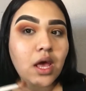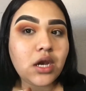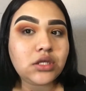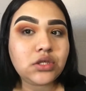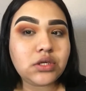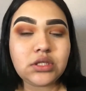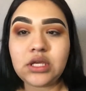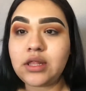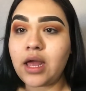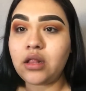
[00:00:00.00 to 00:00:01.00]
And as you can
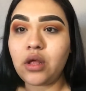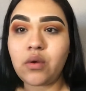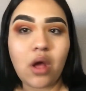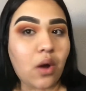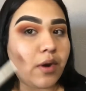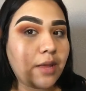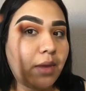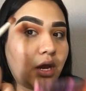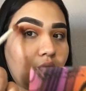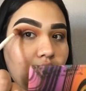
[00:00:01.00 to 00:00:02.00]
see, that alone already
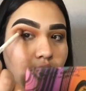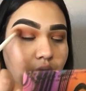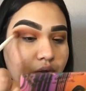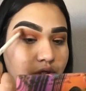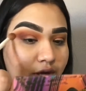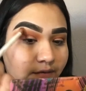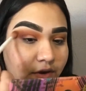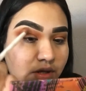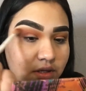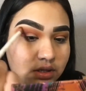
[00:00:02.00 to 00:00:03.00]
made a huge difference.